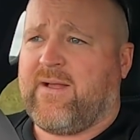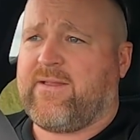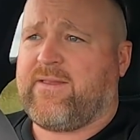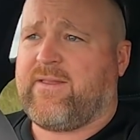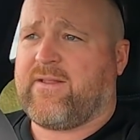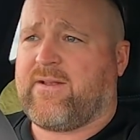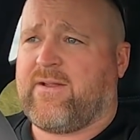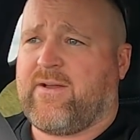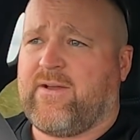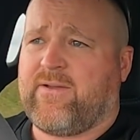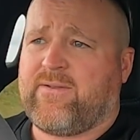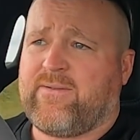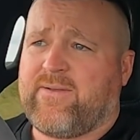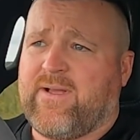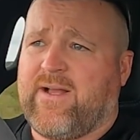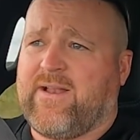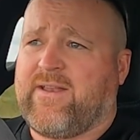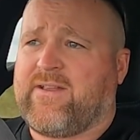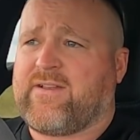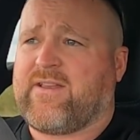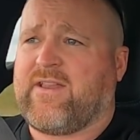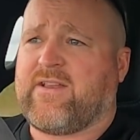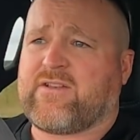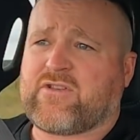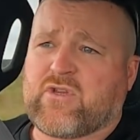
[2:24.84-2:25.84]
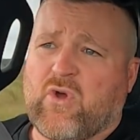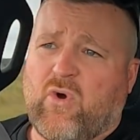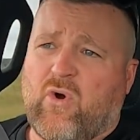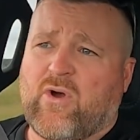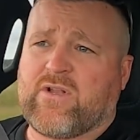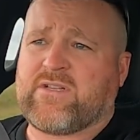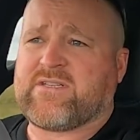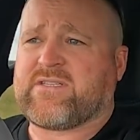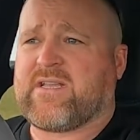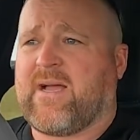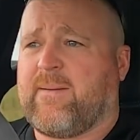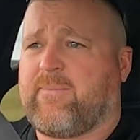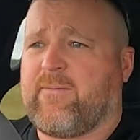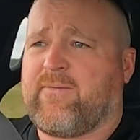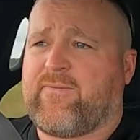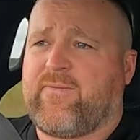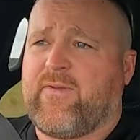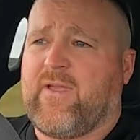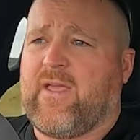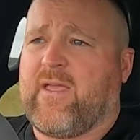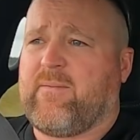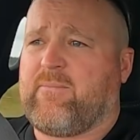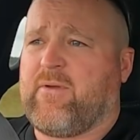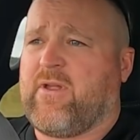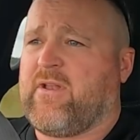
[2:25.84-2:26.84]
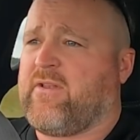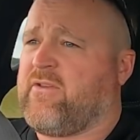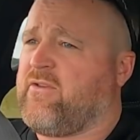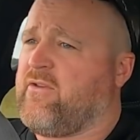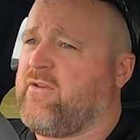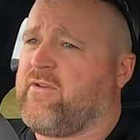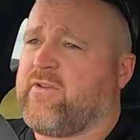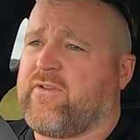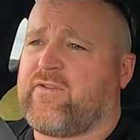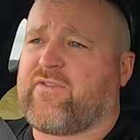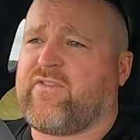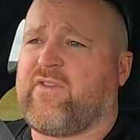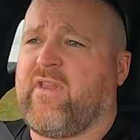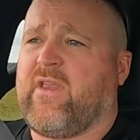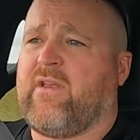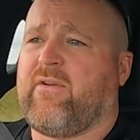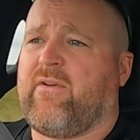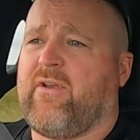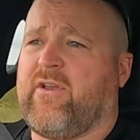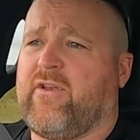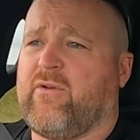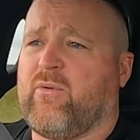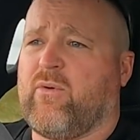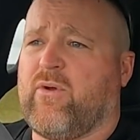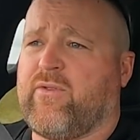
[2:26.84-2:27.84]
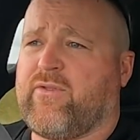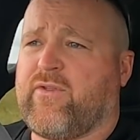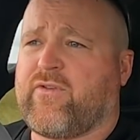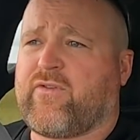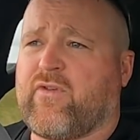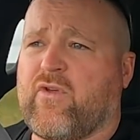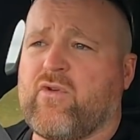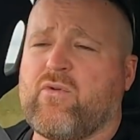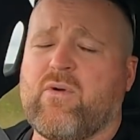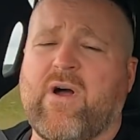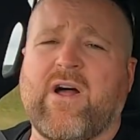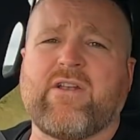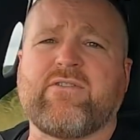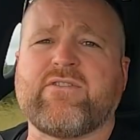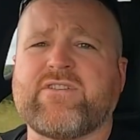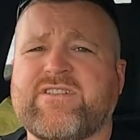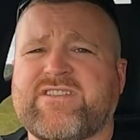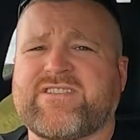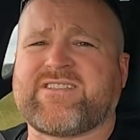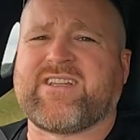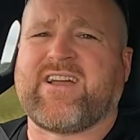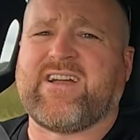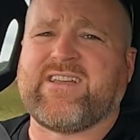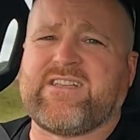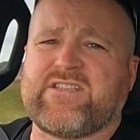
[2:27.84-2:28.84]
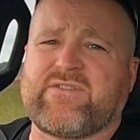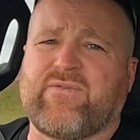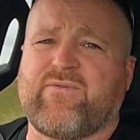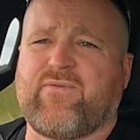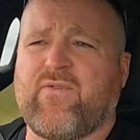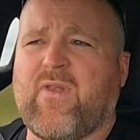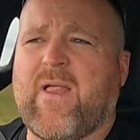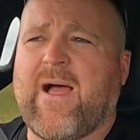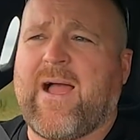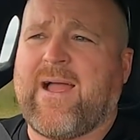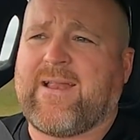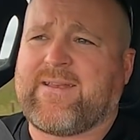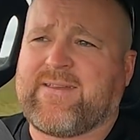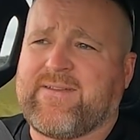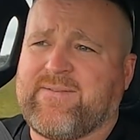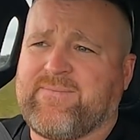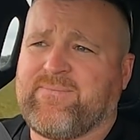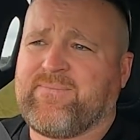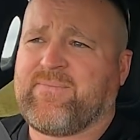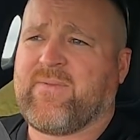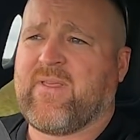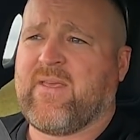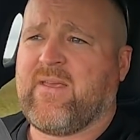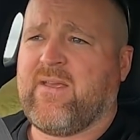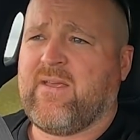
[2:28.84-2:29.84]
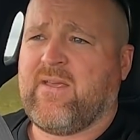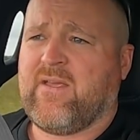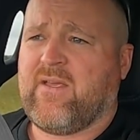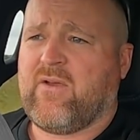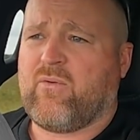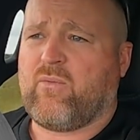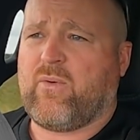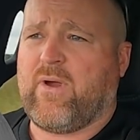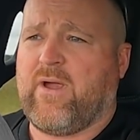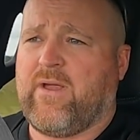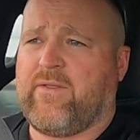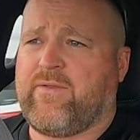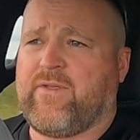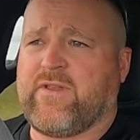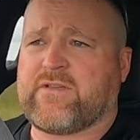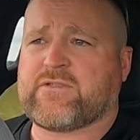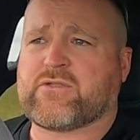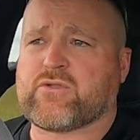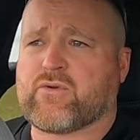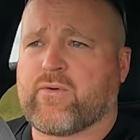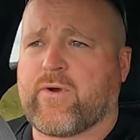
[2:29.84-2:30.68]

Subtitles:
you know, and it tightens up a fair bit and you just steer into it, the 200 stays flat. Where this